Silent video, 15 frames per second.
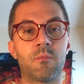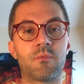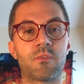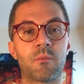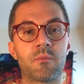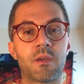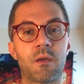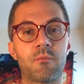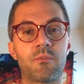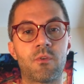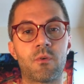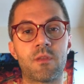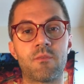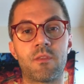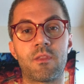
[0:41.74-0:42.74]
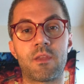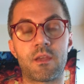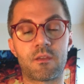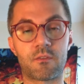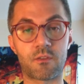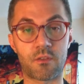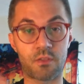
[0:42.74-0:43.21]
sometimes don't even
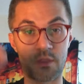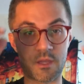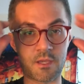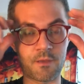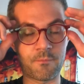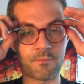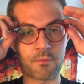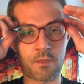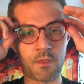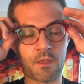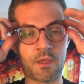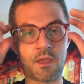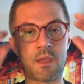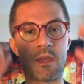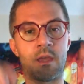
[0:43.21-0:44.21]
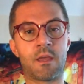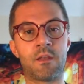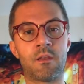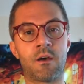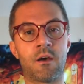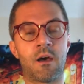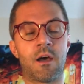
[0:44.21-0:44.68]
think it's a thing.
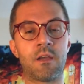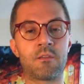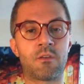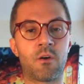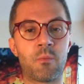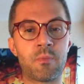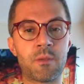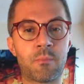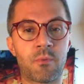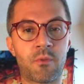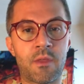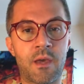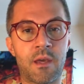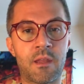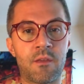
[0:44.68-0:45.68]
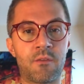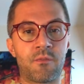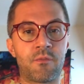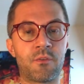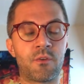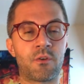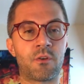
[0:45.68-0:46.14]
And I tell people that
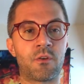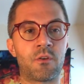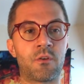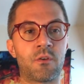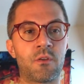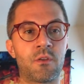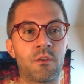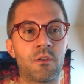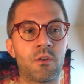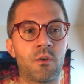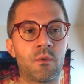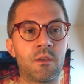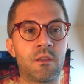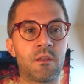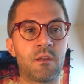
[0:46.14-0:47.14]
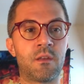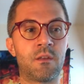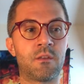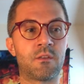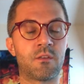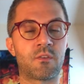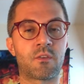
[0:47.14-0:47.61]
if you're,
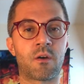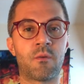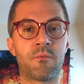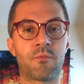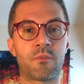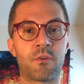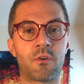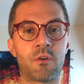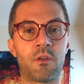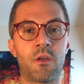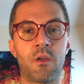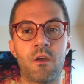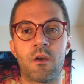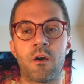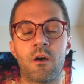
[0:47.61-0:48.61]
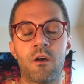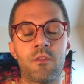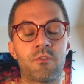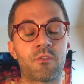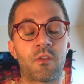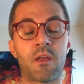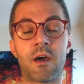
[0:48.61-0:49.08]
in discomfort,
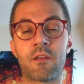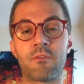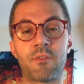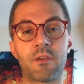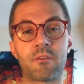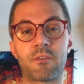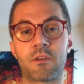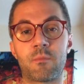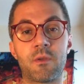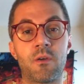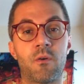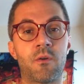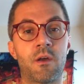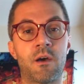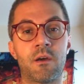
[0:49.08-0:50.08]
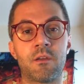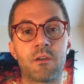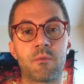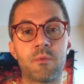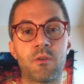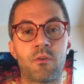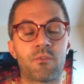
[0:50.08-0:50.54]
there's a lot of things that could be going on. It
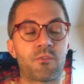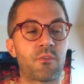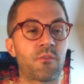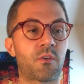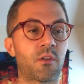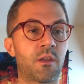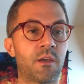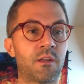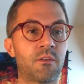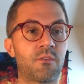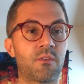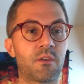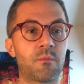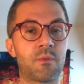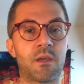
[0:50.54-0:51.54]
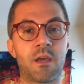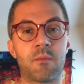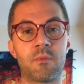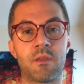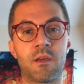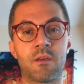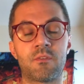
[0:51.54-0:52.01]
could be ulcerative colitis, it could be
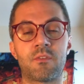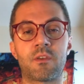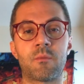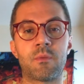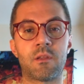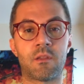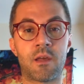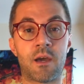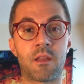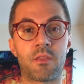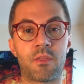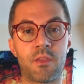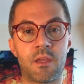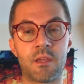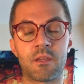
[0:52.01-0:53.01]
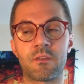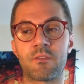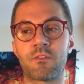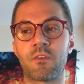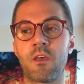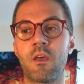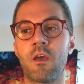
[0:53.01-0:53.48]
IBS, it could be a lot of
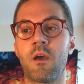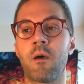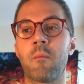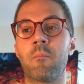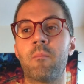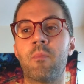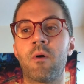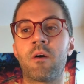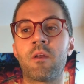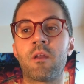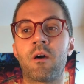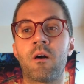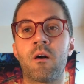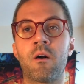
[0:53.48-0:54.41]
things. But